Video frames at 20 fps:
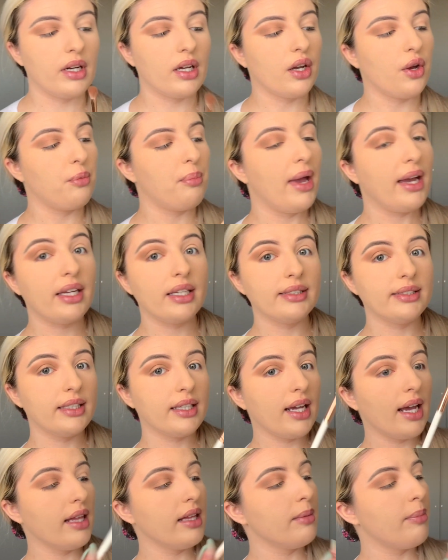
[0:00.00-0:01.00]
gonna go back into the
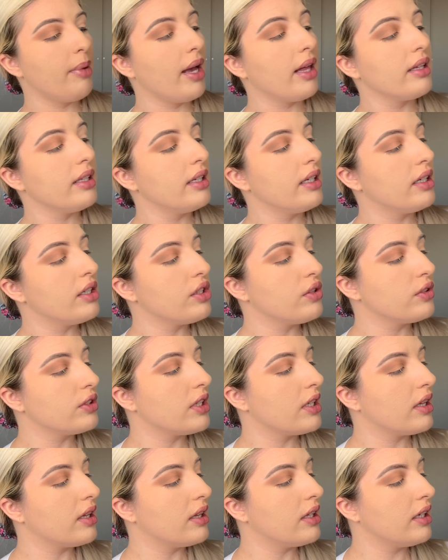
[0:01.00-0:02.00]
Kylie palette and use
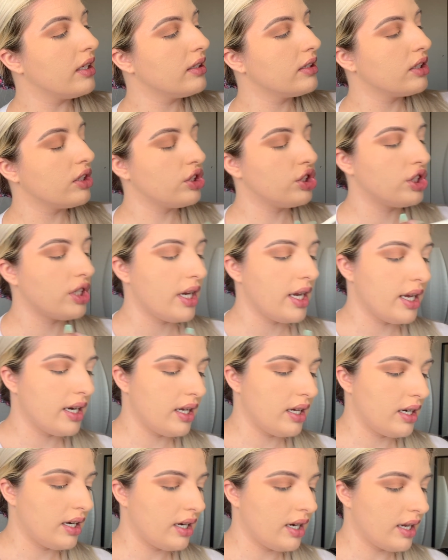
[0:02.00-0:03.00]
this shade
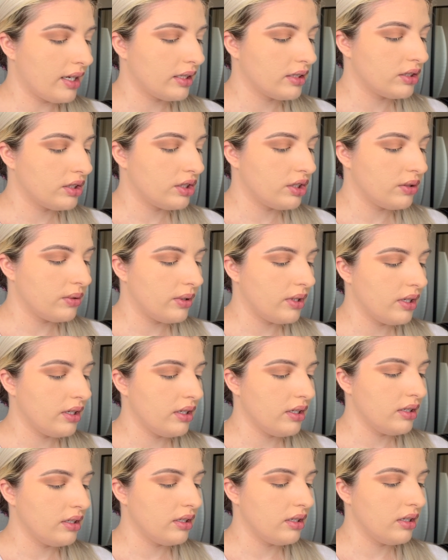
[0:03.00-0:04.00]
next to
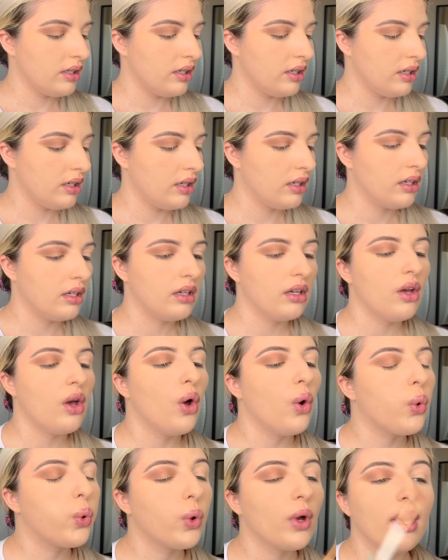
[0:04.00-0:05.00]
it.
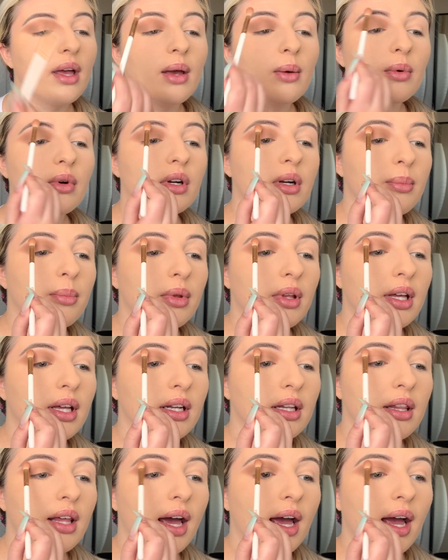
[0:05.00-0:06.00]
And we're gonna
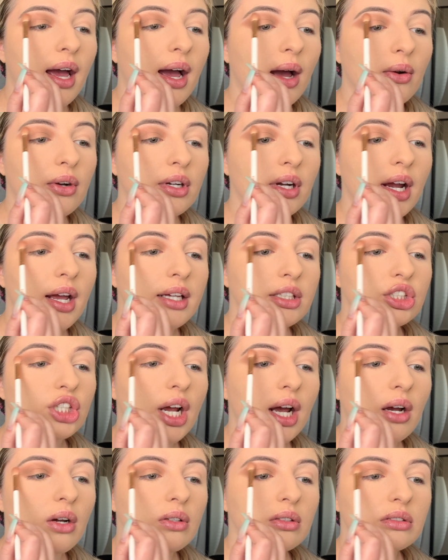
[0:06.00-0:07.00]
blend that outer edge
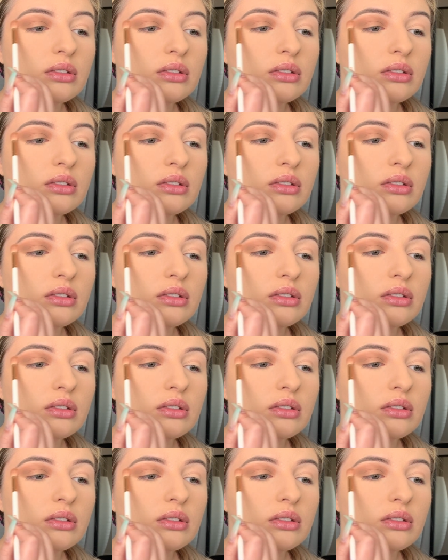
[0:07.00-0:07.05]
out.